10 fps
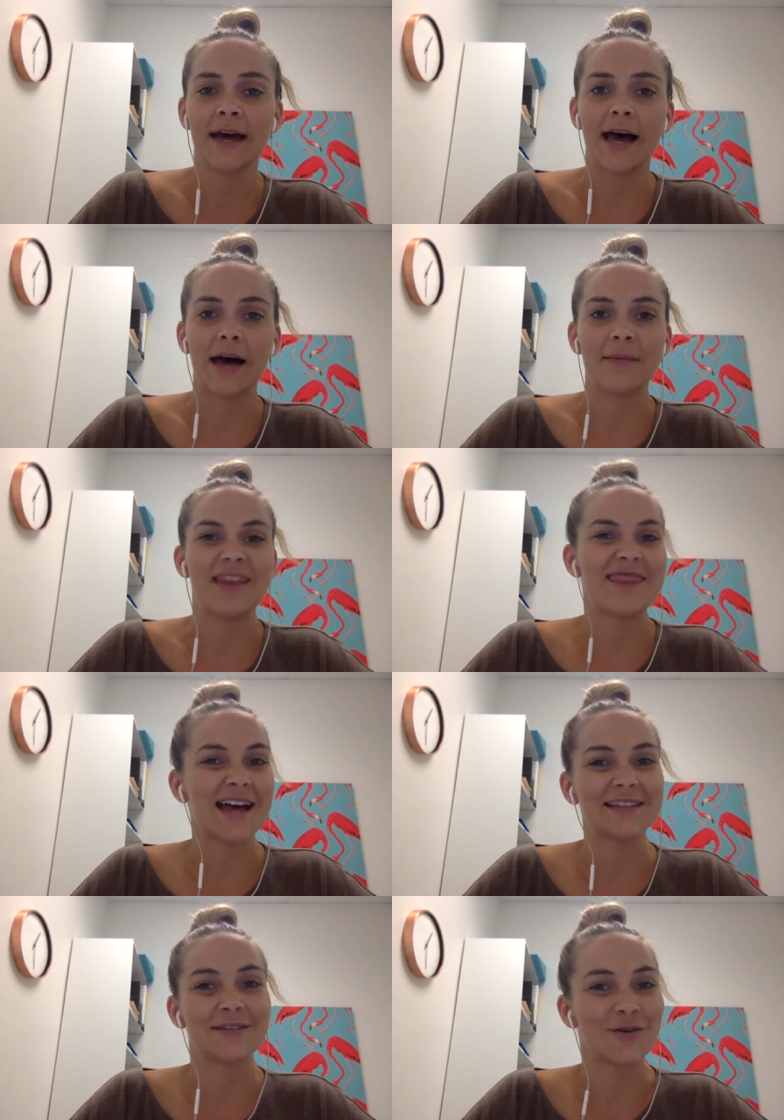And
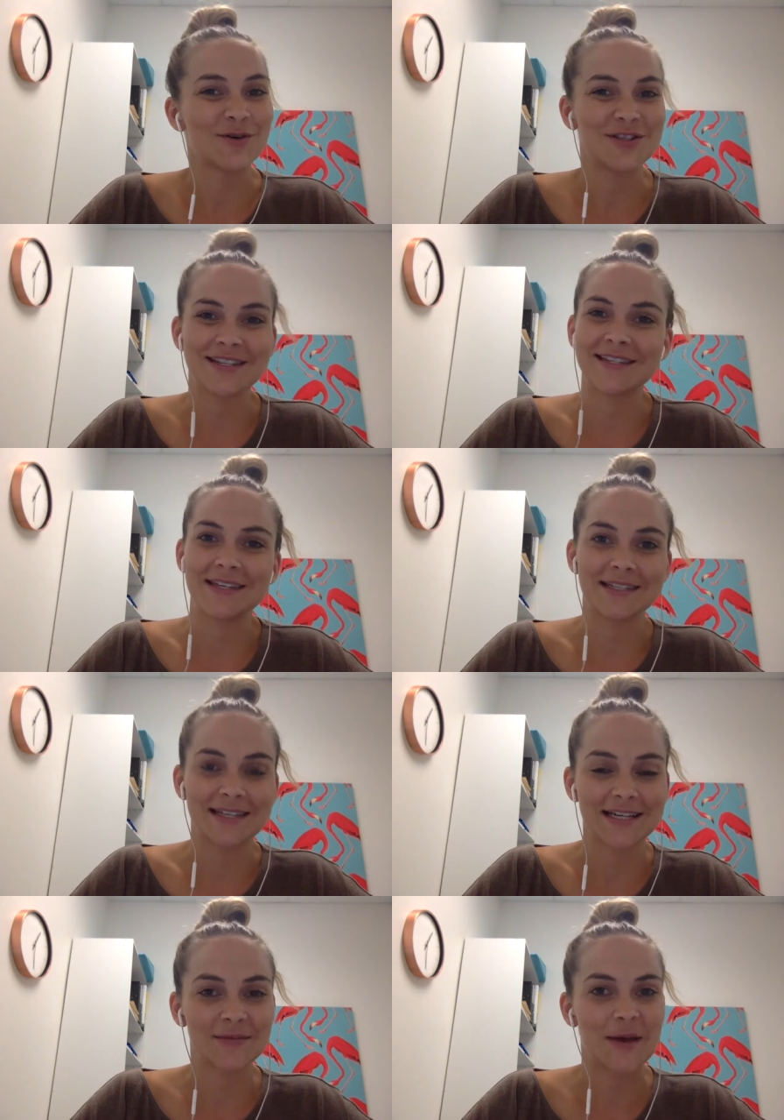that's not just your
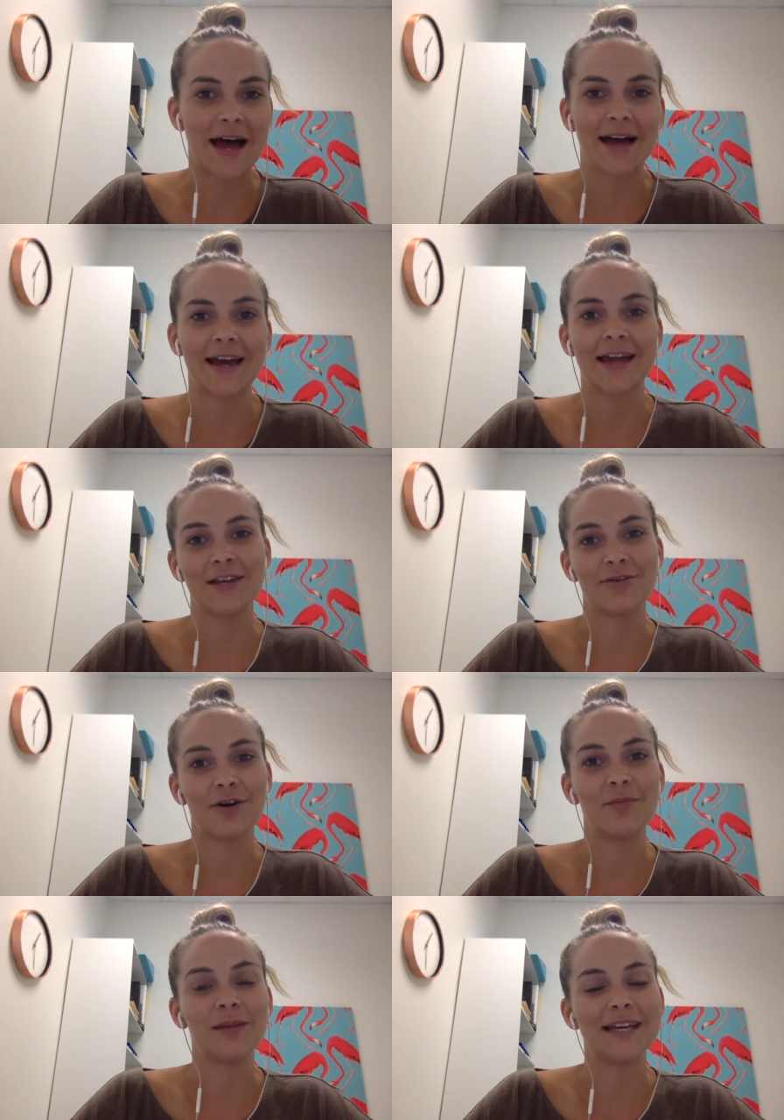six-pack and your
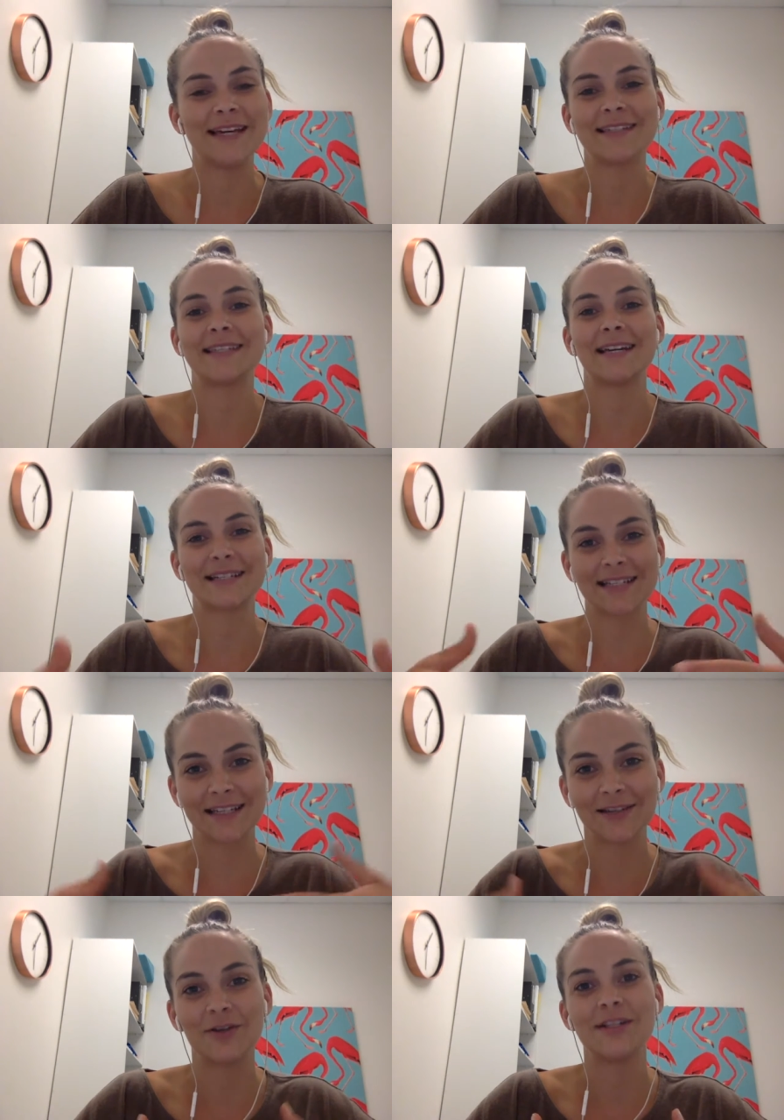obliques, it's actually
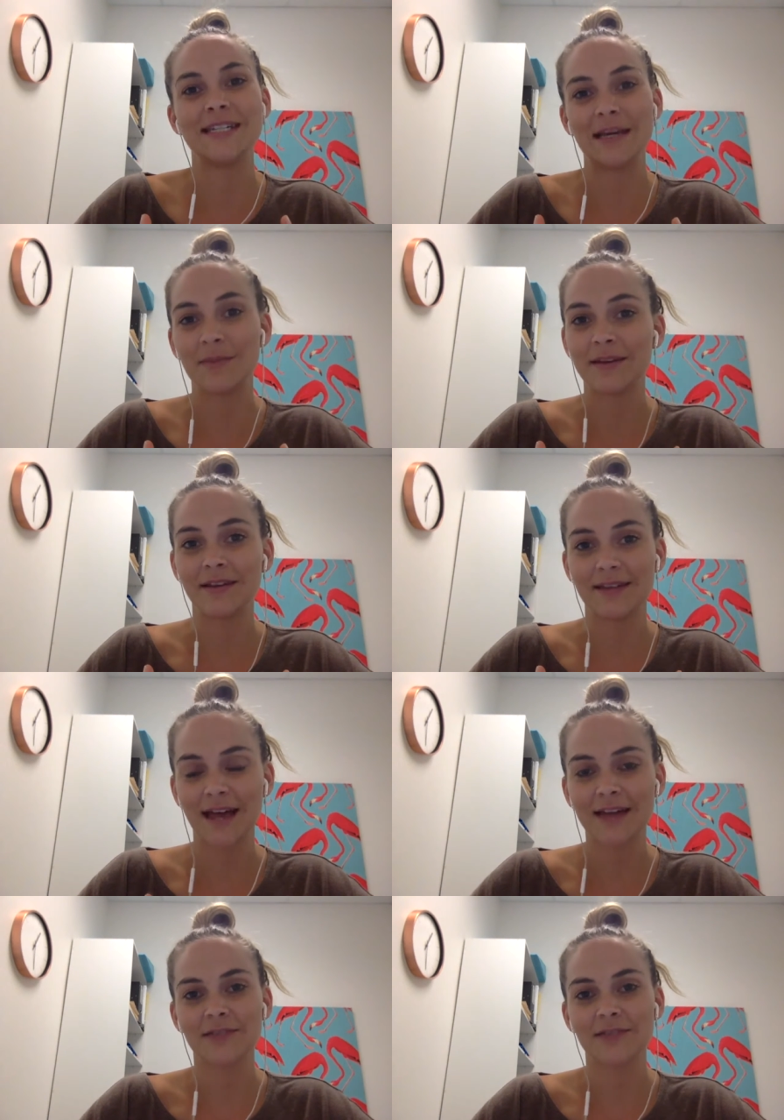a lot deeper than that.